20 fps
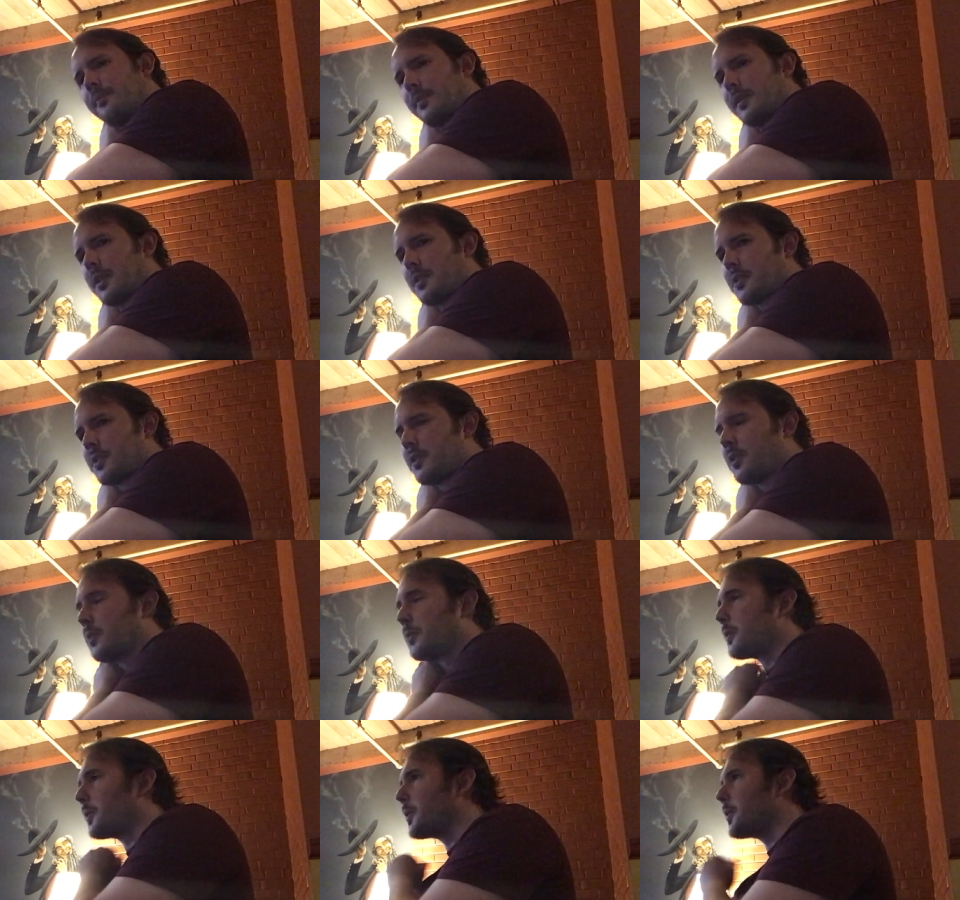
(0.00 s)
There's
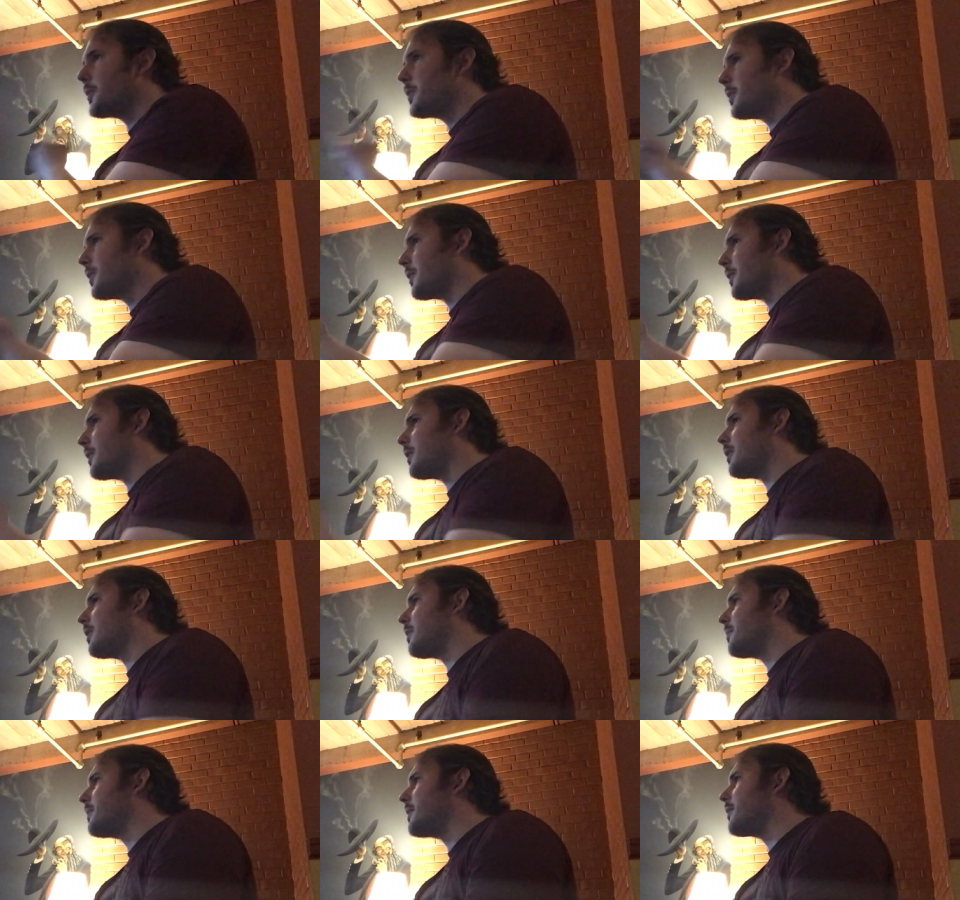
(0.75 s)
no root or
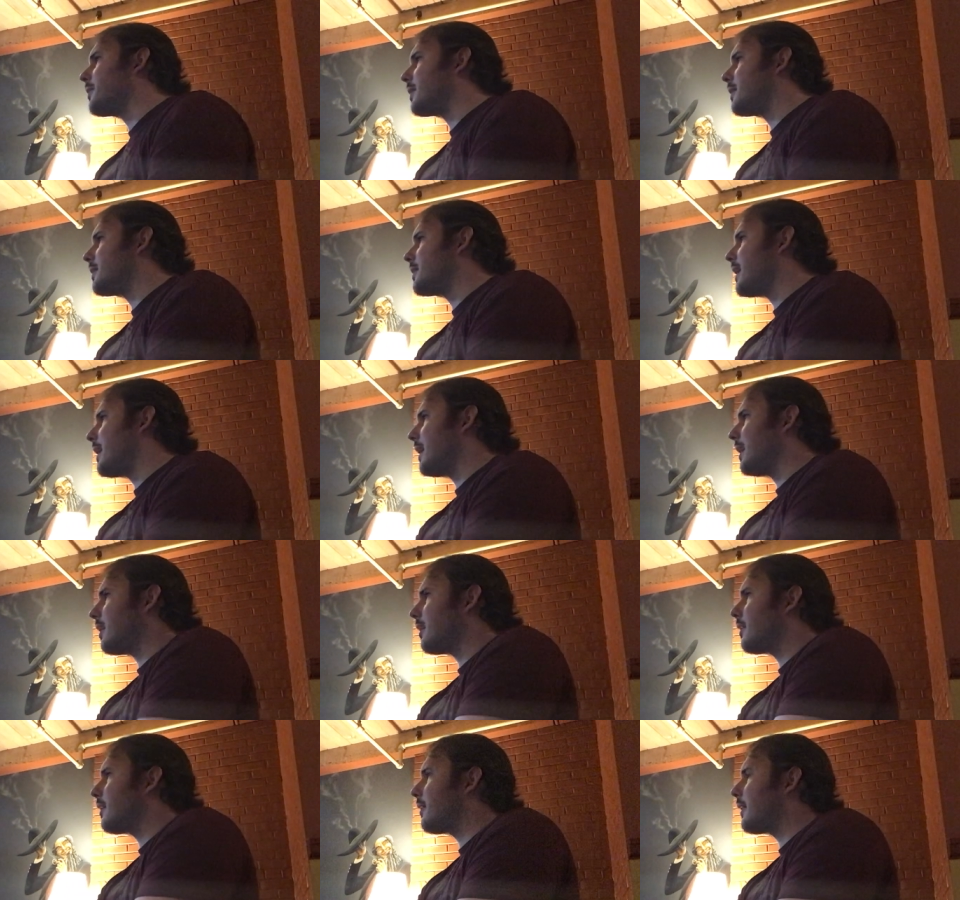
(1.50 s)
herb you can
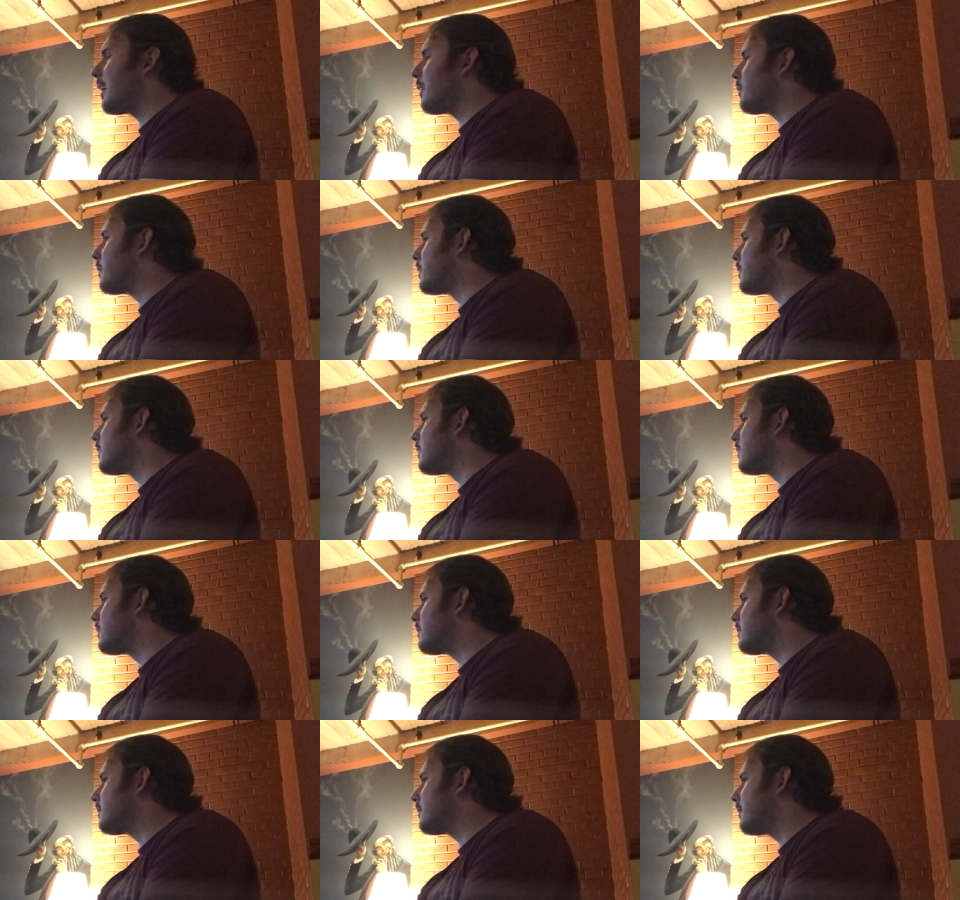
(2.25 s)
take that
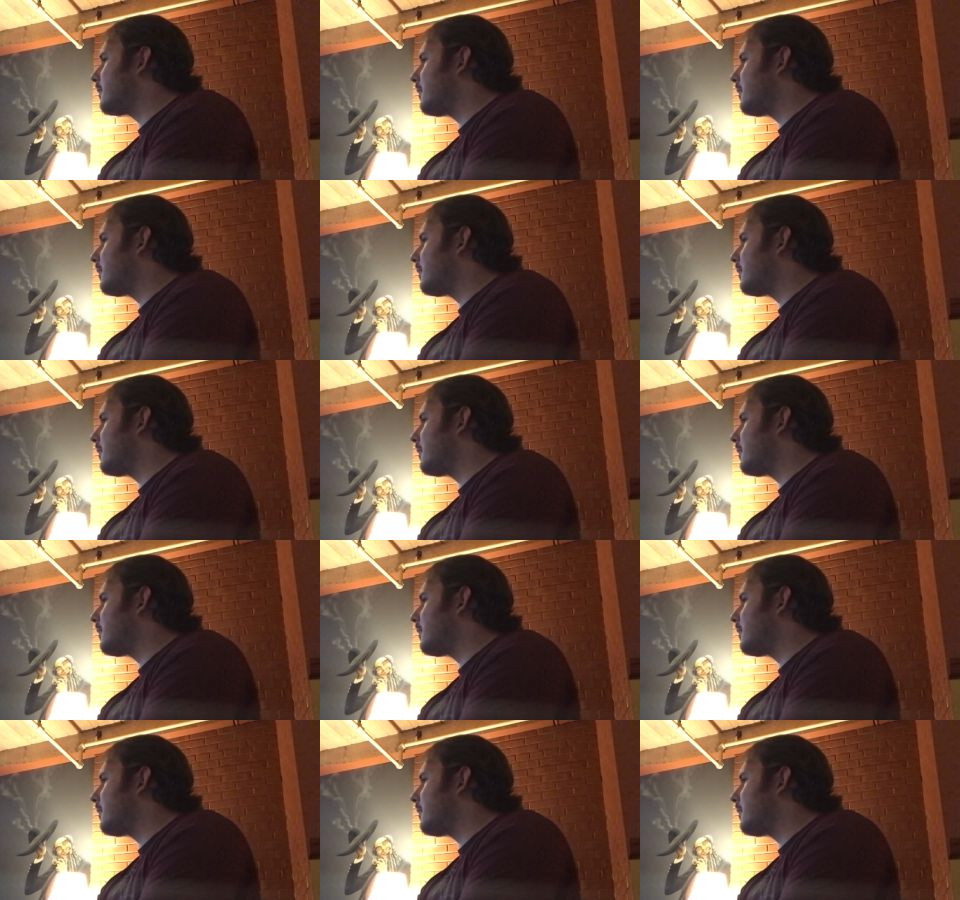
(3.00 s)
will